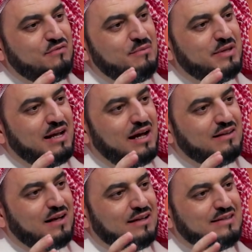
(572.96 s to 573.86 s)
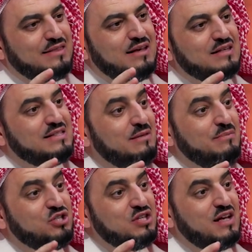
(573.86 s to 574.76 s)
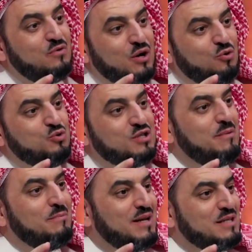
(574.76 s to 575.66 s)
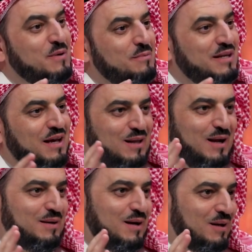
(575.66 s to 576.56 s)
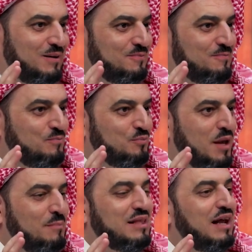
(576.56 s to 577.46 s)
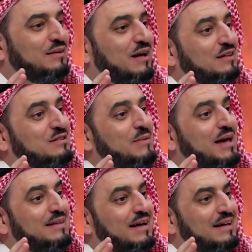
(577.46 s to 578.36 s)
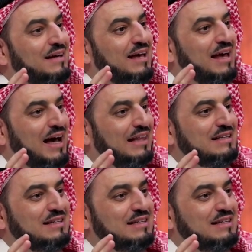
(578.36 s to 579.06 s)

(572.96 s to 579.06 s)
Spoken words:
becoming a cause for its downfall, just like the ancient civilizations mentioned in the Holy Quran.